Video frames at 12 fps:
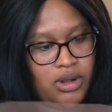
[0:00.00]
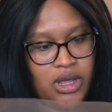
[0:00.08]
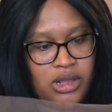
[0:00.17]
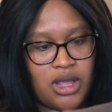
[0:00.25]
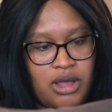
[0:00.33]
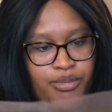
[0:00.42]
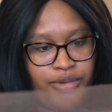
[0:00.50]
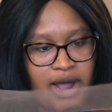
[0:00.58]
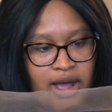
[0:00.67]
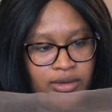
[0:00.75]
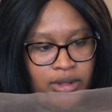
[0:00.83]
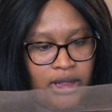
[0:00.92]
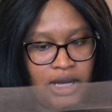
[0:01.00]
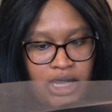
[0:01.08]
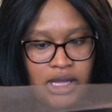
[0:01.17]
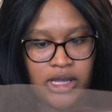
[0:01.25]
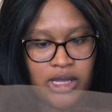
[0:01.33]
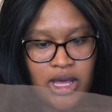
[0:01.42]
Nice like brown
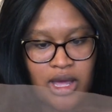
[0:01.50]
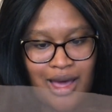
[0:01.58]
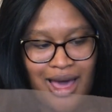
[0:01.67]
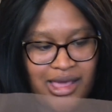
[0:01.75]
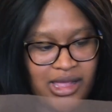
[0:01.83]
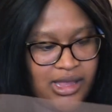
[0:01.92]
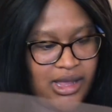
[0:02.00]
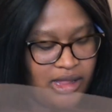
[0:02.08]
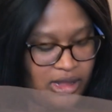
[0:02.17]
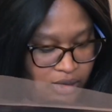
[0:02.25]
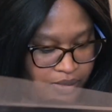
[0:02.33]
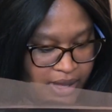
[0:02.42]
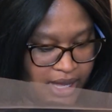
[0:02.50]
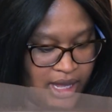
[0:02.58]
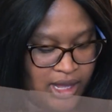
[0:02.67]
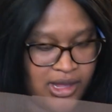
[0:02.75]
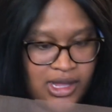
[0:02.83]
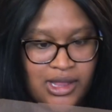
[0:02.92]
lace. I can tell this will be
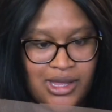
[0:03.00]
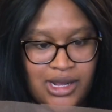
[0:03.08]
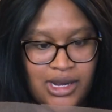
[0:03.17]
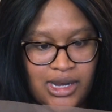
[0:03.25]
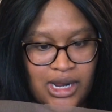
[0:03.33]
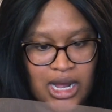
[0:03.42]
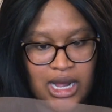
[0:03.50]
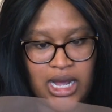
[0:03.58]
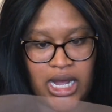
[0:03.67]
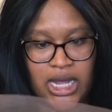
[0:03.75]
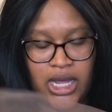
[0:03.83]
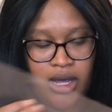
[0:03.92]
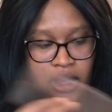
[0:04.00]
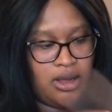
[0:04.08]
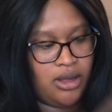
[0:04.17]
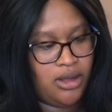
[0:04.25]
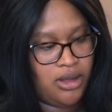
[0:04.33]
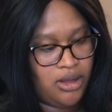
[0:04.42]
easy to dye,
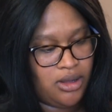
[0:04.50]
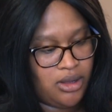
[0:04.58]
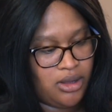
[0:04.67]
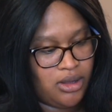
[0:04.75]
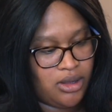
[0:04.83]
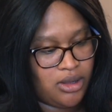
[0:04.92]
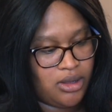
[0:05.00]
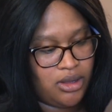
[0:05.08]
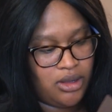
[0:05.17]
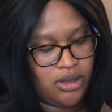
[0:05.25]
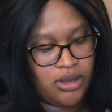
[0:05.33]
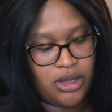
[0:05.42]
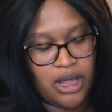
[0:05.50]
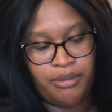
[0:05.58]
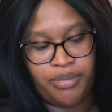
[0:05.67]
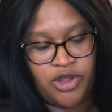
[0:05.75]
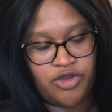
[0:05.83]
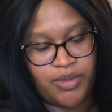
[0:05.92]
to
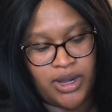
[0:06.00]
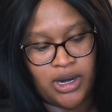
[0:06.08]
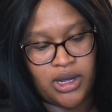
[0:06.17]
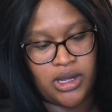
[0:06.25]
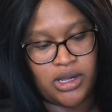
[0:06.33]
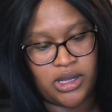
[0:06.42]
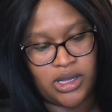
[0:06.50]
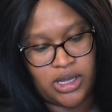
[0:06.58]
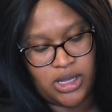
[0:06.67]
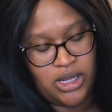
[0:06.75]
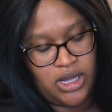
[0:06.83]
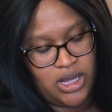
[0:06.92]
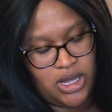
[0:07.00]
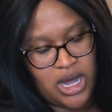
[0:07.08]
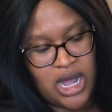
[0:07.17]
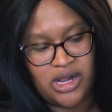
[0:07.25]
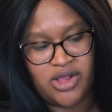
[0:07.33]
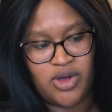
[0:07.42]
like bleach my knots.
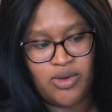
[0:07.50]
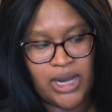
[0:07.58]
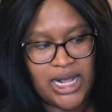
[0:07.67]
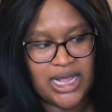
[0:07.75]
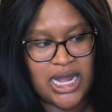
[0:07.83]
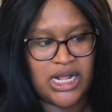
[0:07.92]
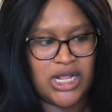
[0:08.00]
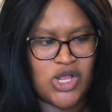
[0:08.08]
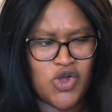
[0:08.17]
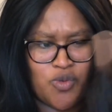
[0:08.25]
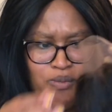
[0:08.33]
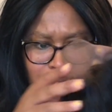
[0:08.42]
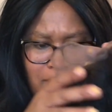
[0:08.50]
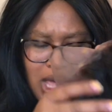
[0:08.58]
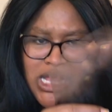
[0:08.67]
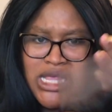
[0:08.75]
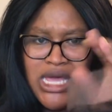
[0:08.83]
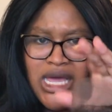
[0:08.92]
I don't like that it's so
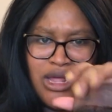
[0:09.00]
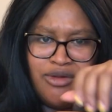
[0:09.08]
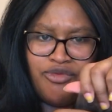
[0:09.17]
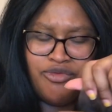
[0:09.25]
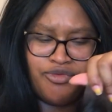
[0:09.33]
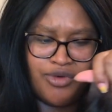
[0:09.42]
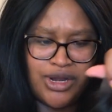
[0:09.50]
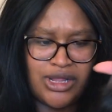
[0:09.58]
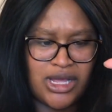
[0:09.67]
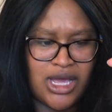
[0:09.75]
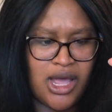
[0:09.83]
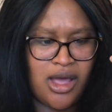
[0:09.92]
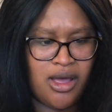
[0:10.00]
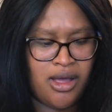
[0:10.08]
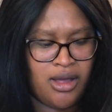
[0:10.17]
messy and frizzy